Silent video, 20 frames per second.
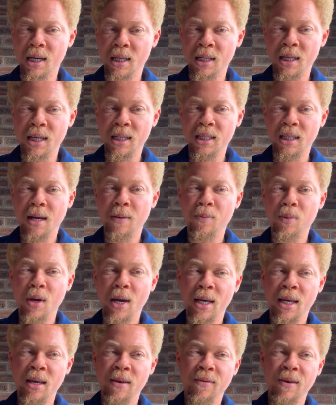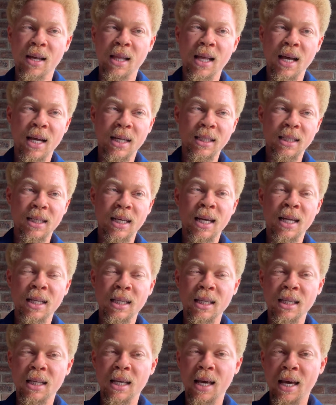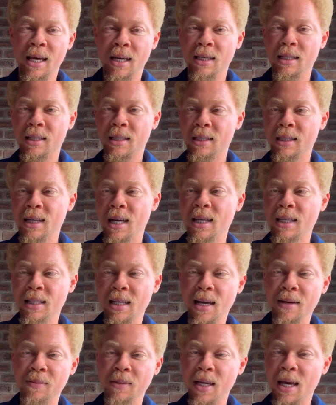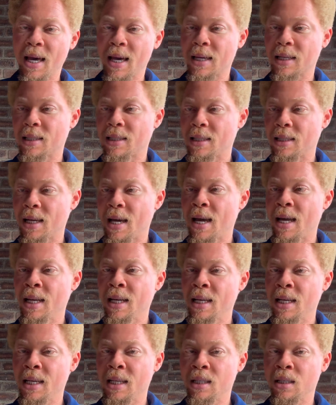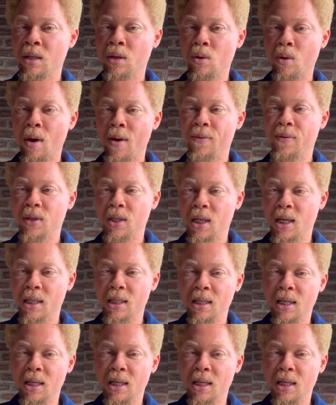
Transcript: The example I gave earlier, 10x, 10 times x, 10 is the coefficient,